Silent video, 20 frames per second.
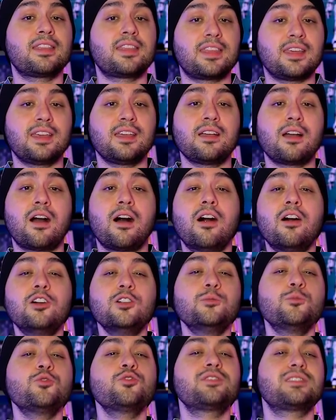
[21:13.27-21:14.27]
thing
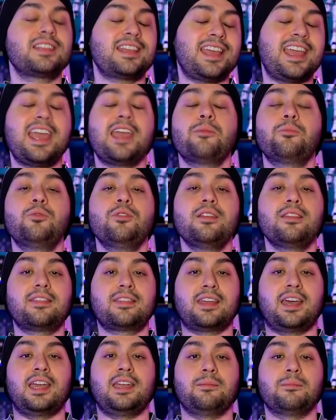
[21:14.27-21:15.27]
almost every
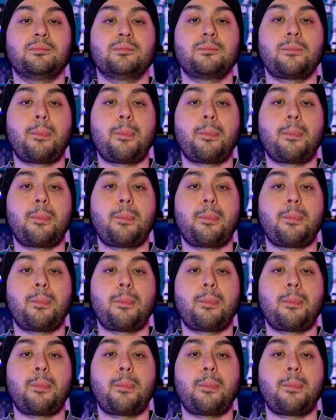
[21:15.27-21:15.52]
time.